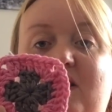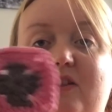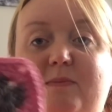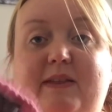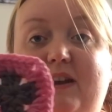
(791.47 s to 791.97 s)

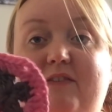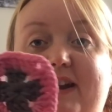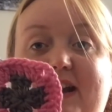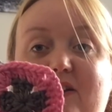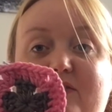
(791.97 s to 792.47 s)
cloth, but then I
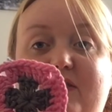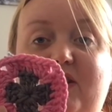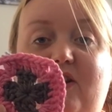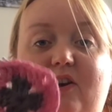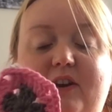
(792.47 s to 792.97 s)
ran out of the
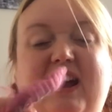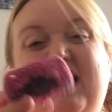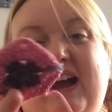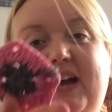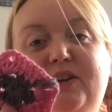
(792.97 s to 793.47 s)
yarn.
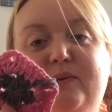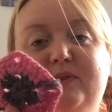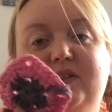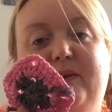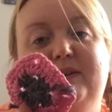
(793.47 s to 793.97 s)
I knew I
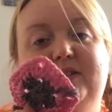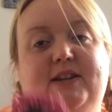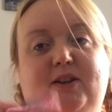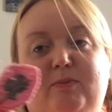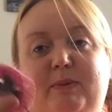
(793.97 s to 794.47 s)
was going
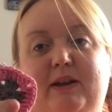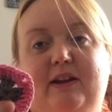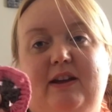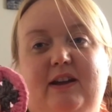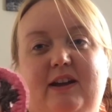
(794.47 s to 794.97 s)
to,
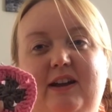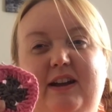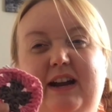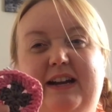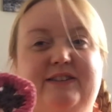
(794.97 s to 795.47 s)
but
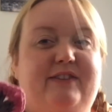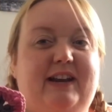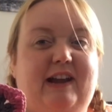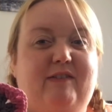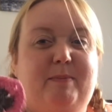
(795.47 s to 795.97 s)
I didn't
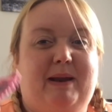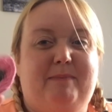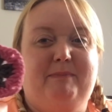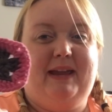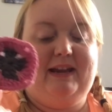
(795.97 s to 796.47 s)
really have a
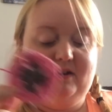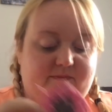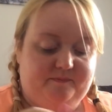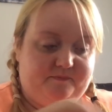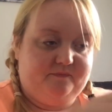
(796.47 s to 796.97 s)
plan B.
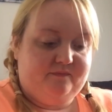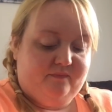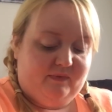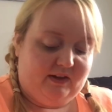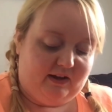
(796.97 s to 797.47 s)

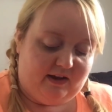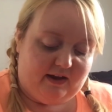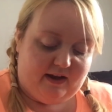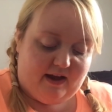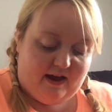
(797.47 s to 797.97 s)

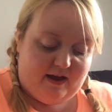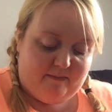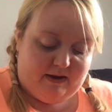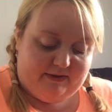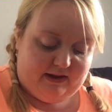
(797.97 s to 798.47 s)

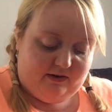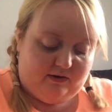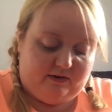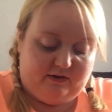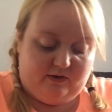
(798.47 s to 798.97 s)
And then
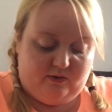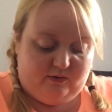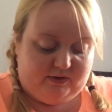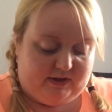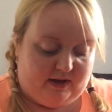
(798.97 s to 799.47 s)

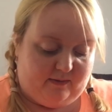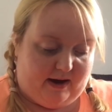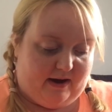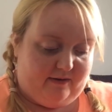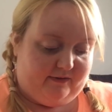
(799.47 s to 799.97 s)
also
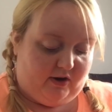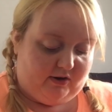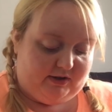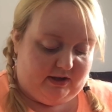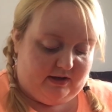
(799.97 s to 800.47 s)
out of
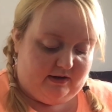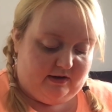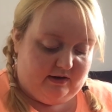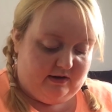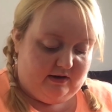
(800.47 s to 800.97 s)
cotton
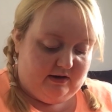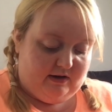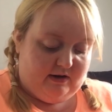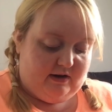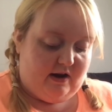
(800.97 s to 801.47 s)

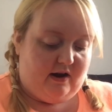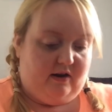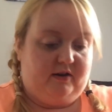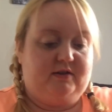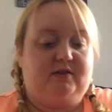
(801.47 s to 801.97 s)

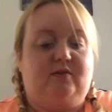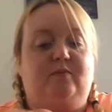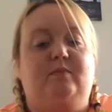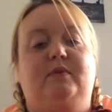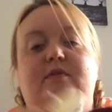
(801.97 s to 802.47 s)
are some